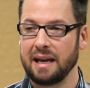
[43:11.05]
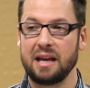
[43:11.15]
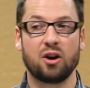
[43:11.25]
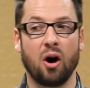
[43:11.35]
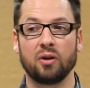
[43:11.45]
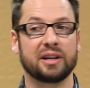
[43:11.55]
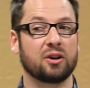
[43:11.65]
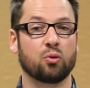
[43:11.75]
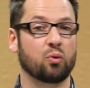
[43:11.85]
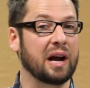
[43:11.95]
he called
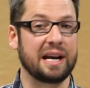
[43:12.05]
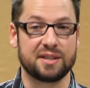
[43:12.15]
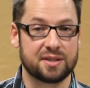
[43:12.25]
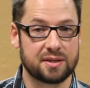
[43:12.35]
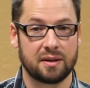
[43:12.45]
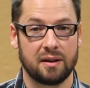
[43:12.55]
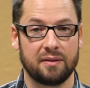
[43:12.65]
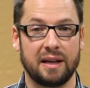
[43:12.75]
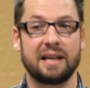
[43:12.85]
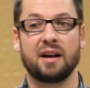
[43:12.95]
it grace
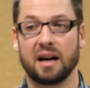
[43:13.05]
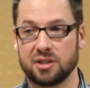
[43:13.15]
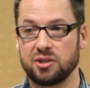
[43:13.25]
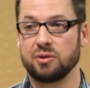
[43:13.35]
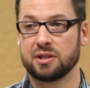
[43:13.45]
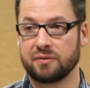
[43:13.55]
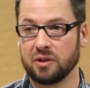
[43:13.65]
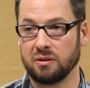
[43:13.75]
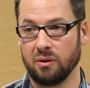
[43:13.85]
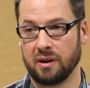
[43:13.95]
that he got to do this for
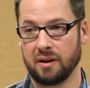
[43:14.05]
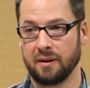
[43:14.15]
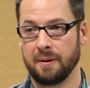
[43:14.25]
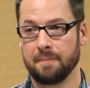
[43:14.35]
the Lord.